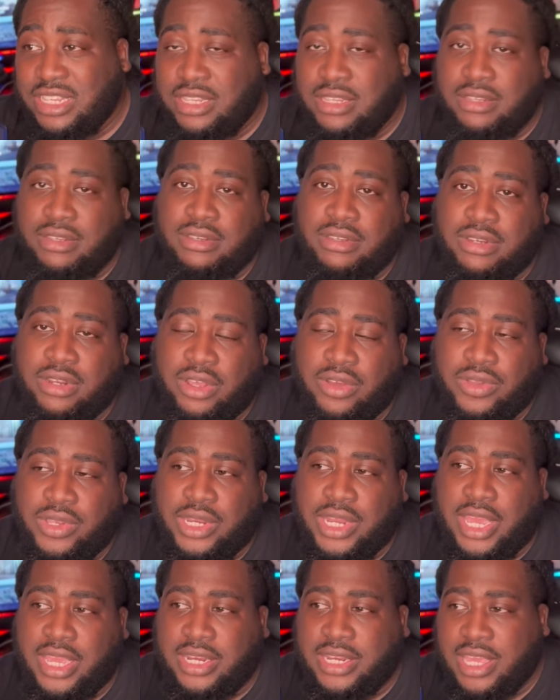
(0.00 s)
You know, he
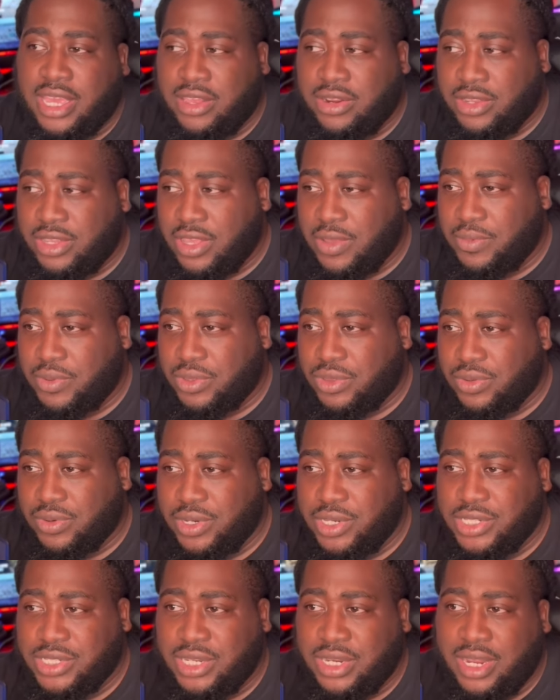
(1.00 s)
knocked down a couple of
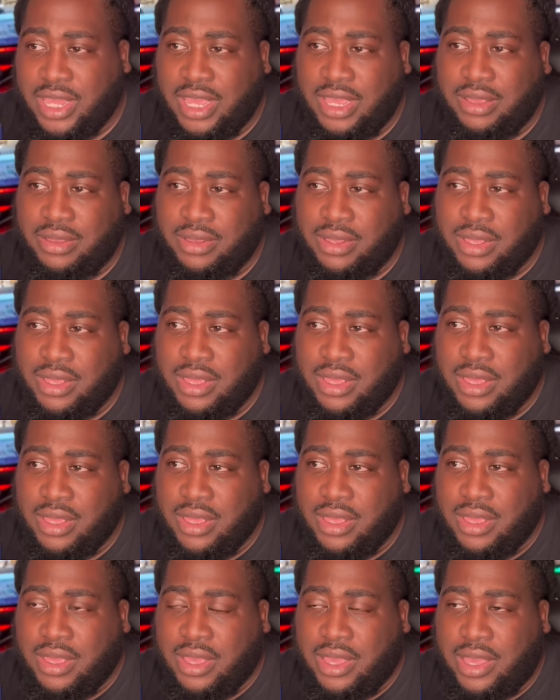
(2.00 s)
threes tonight.
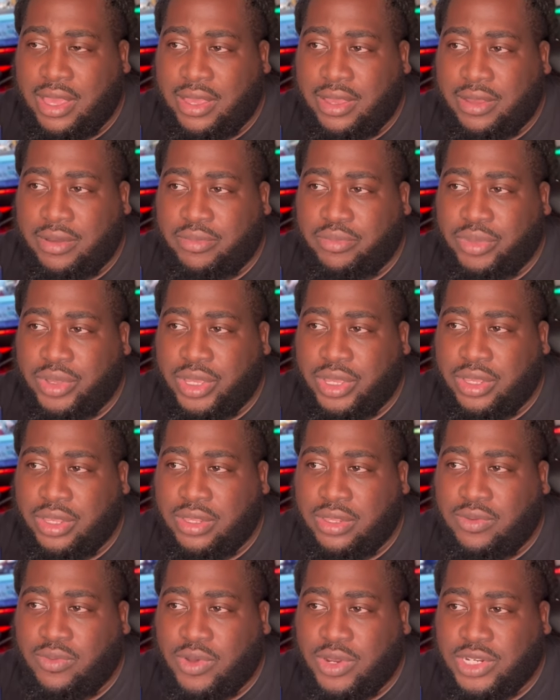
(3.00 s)
But
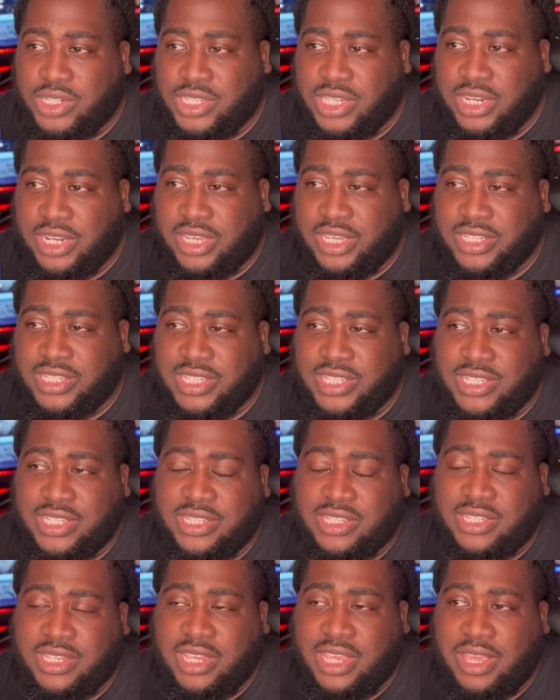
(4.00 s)
you want to see the
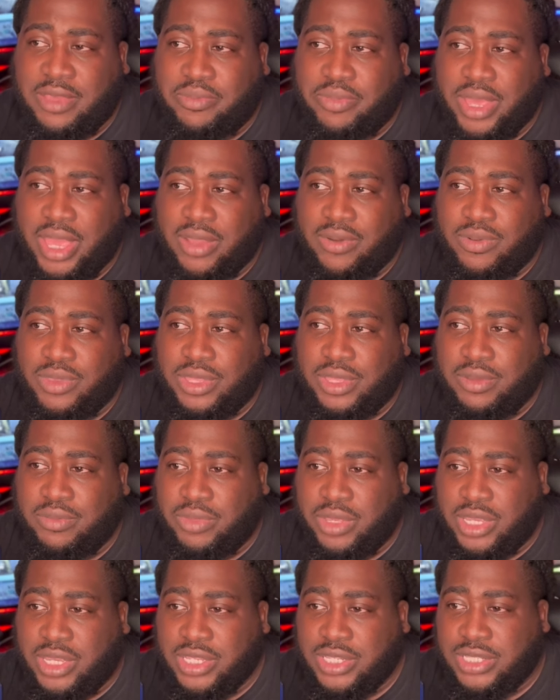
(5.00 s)
consistency get back with him,
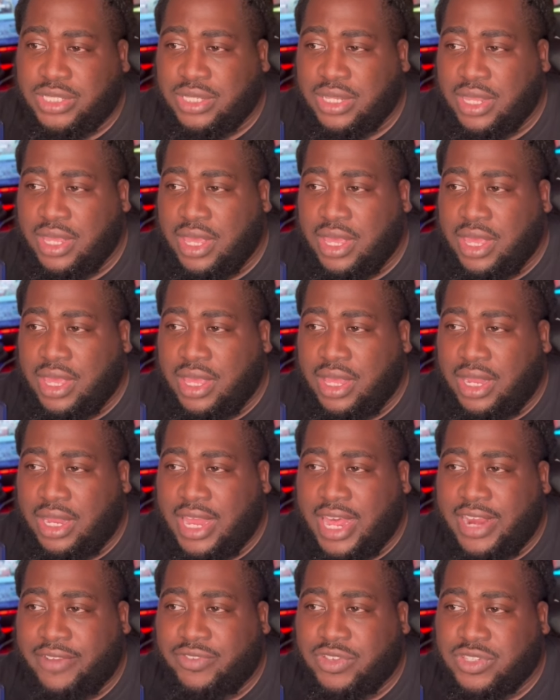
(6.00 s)
because a
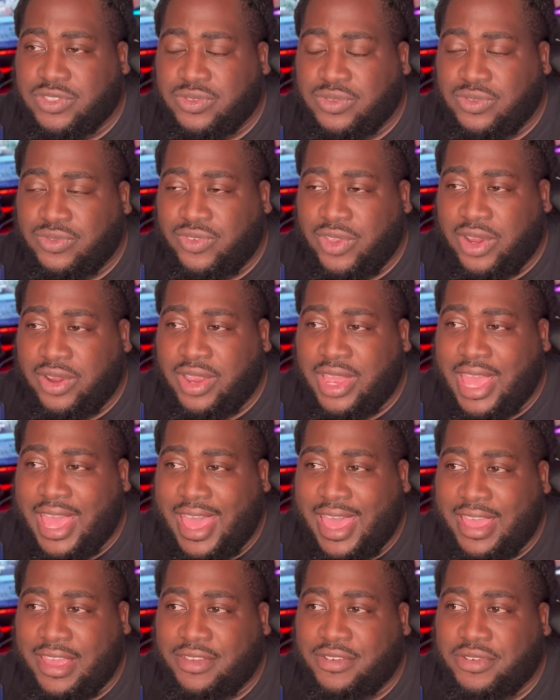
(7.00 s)
lot of us was very
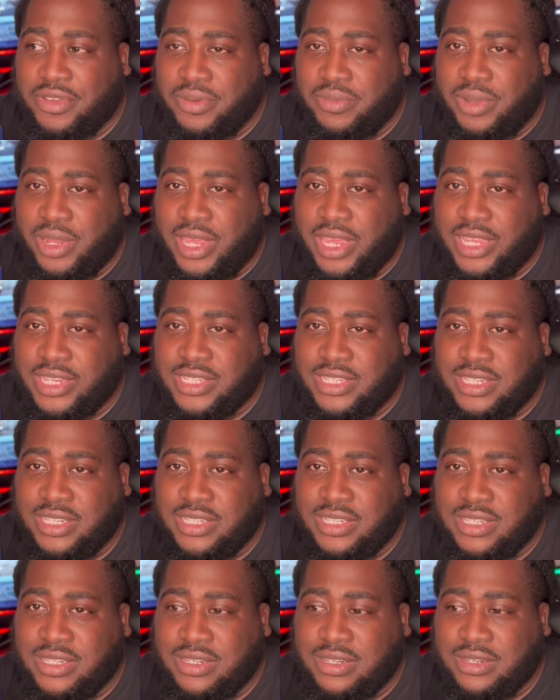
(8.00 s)
high on him last
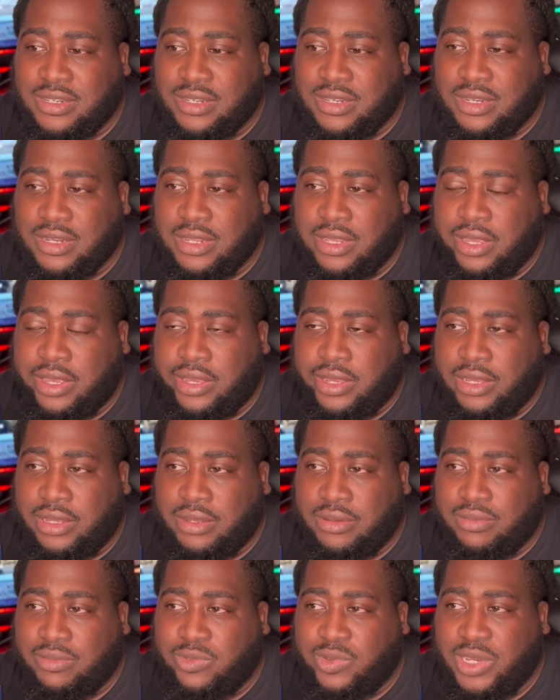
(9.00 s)
season.
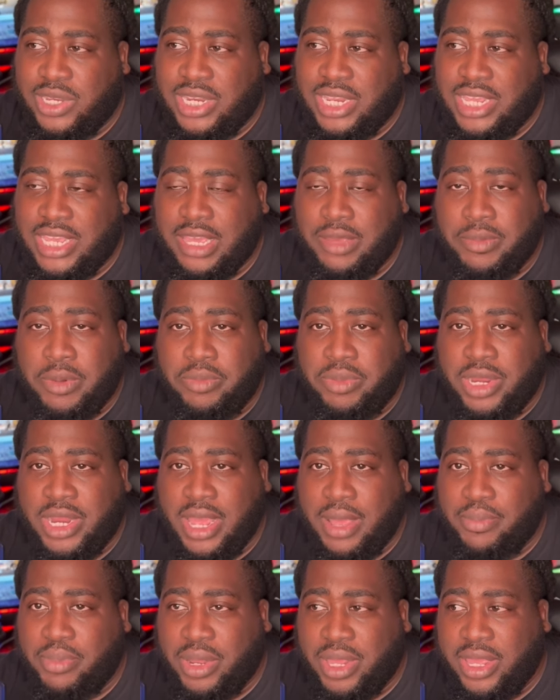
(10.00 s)
We need him to be
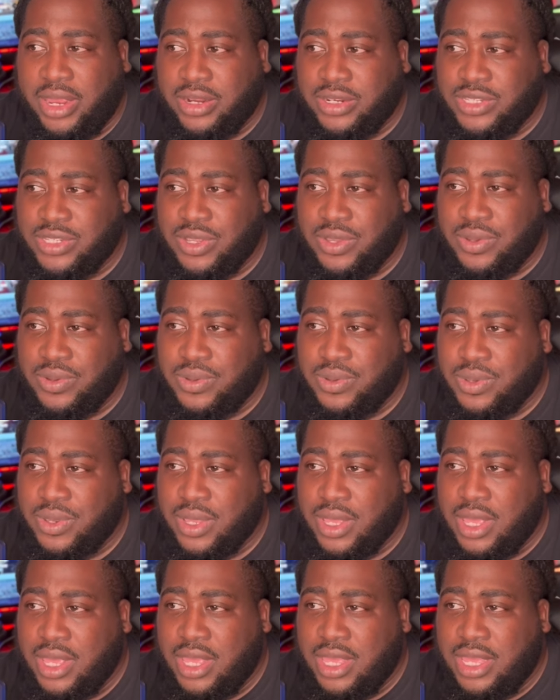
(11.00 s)
that player. So,
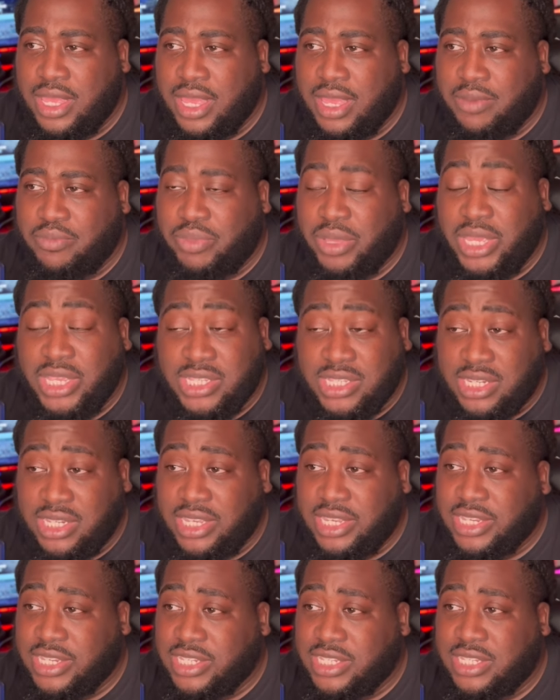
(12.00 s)
yeah,
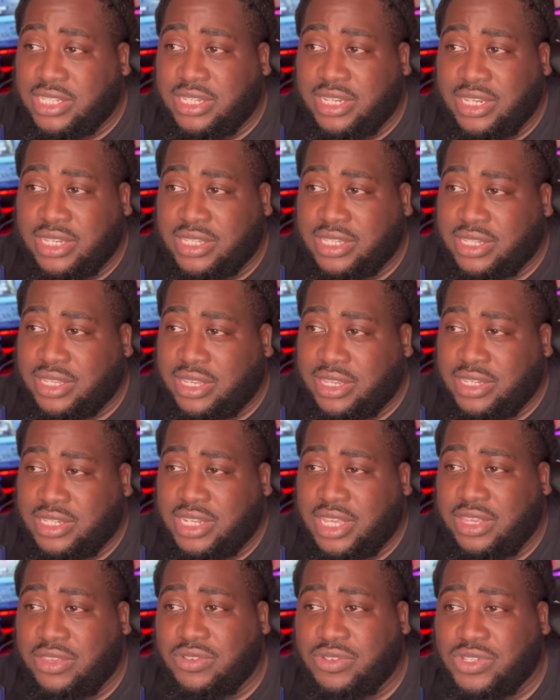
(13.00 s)
Beasley
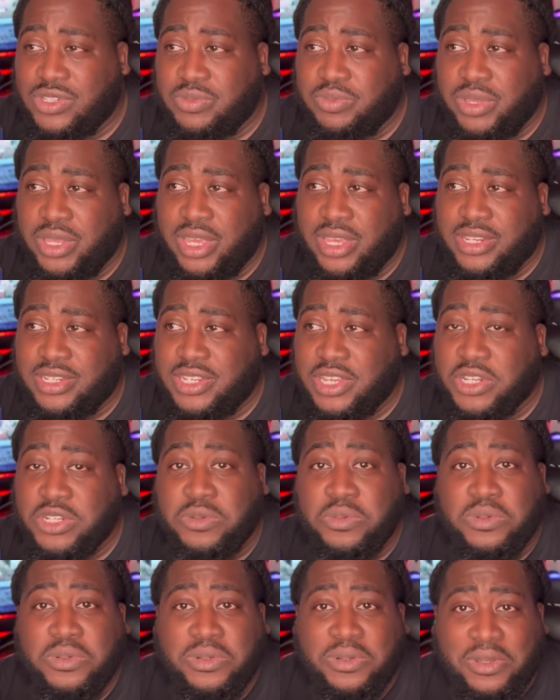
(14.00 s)
continues to be
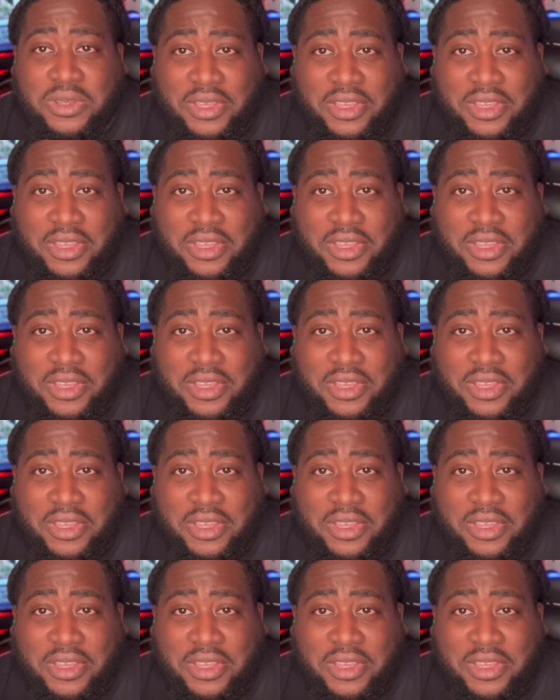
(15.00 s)
untouchable.